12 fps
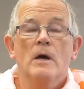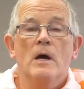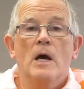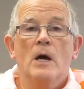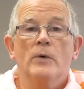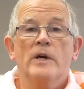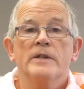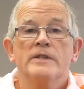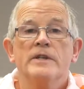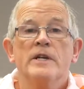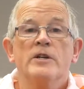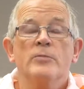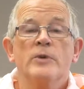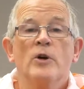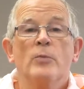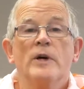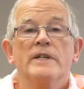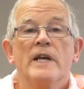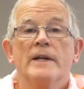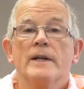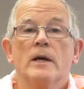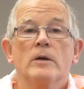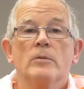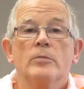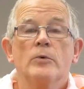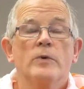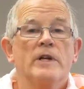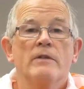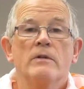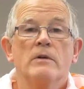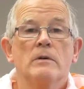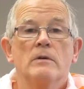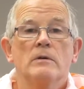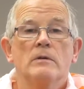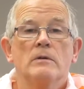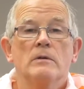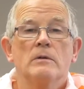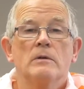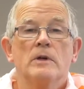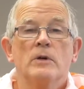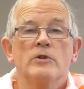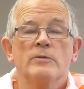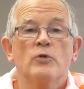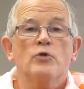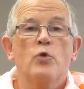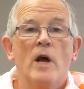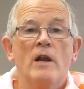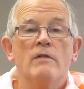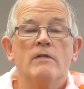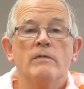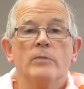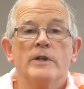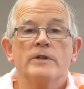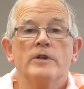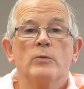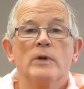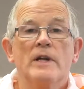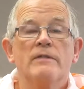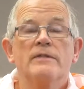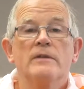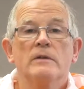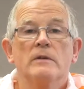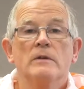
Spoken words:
and we had decided to be out by 10 o'clock, but we never, it was about 12 by the time we left.